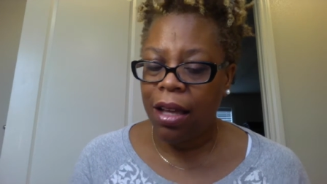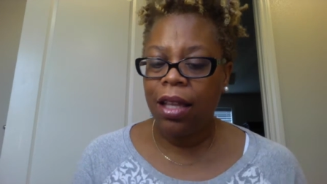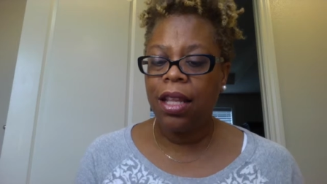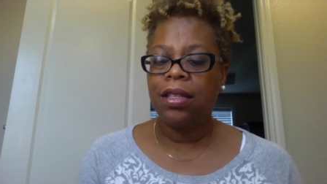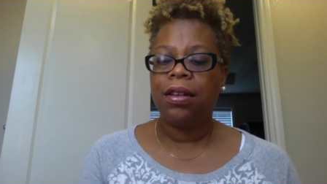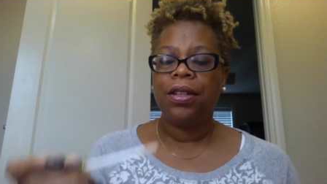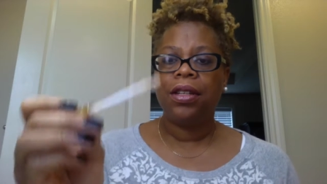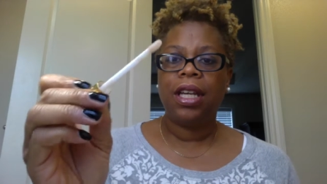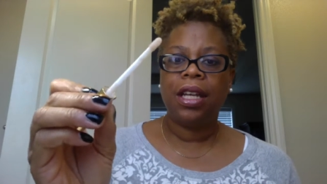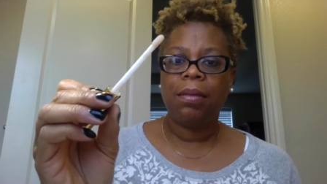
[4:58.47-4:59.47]
And that's all you
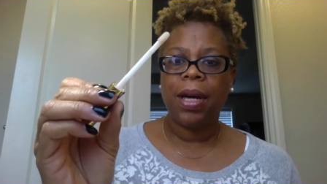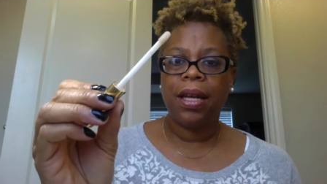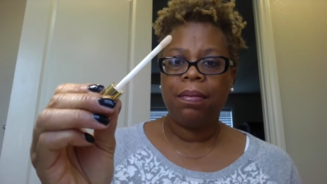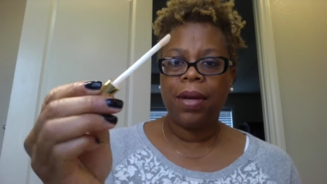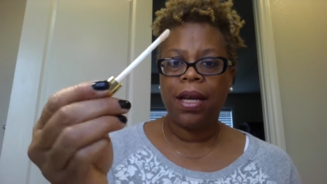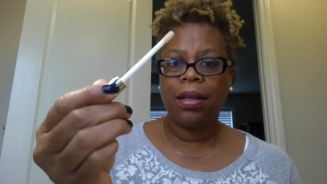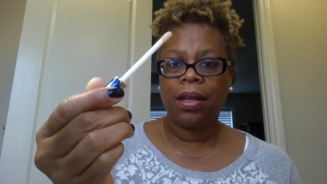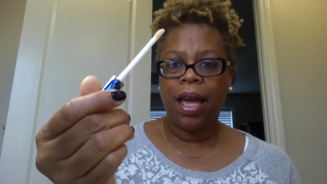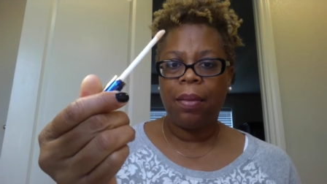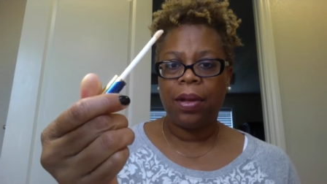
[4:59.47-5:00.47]
need. And my, my
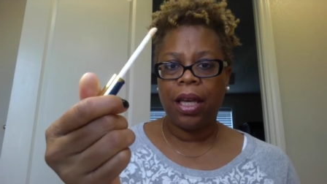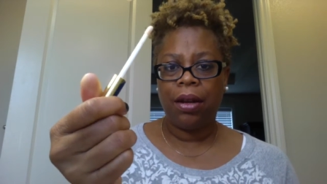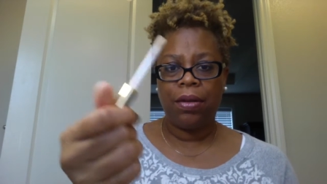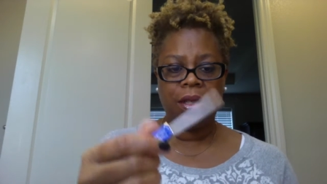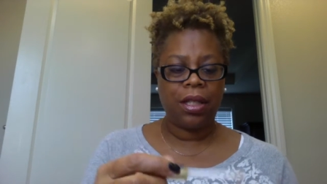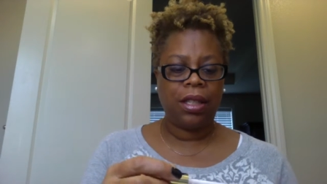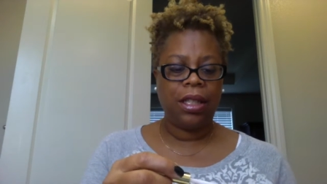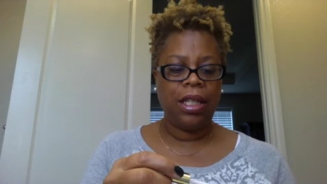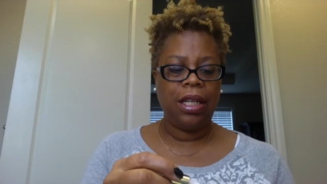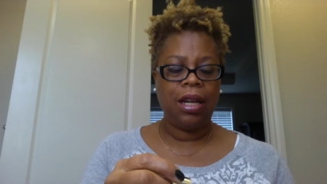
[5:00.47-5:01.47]
applicator is
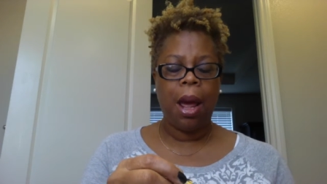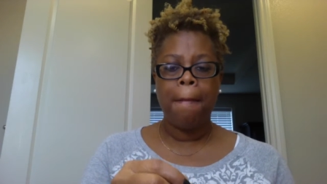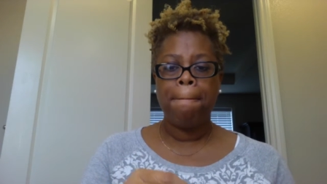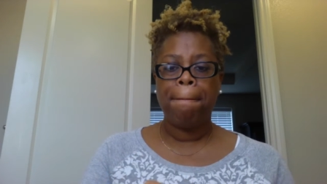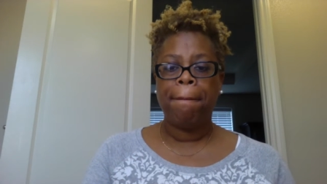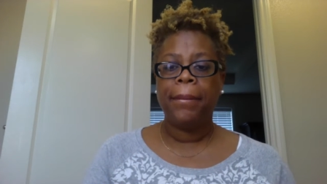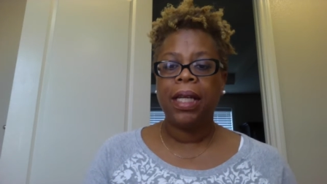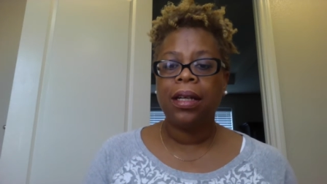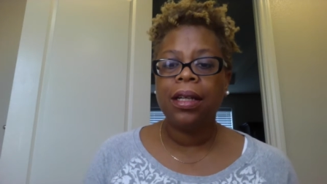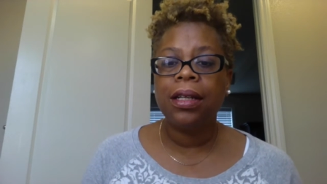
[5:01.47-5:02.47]
clean
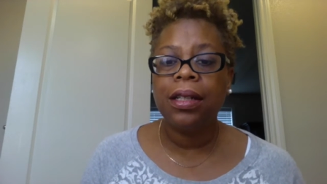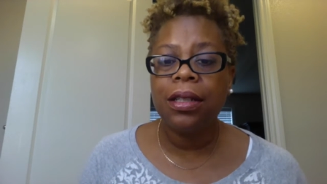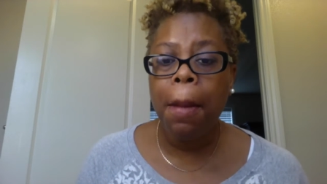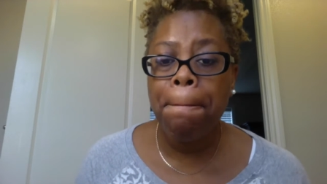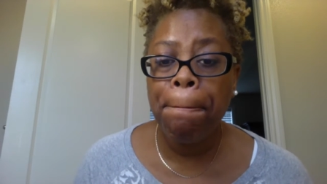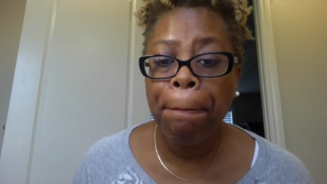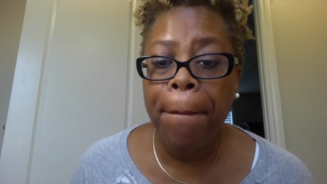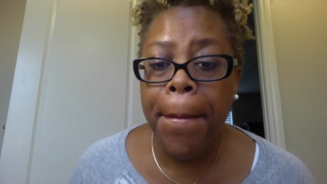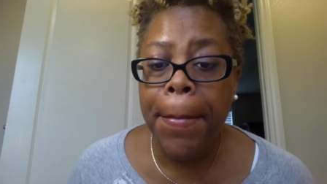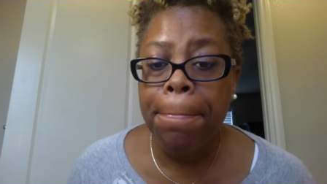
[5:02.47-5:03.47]
because
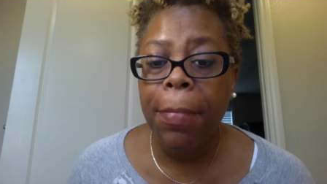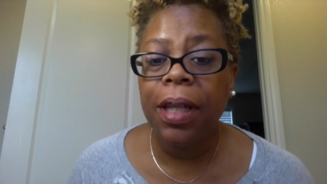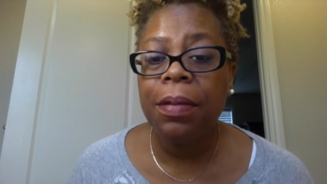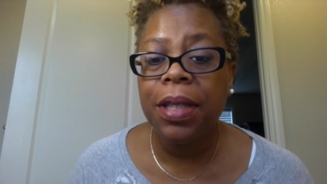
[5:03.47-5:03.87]
Lip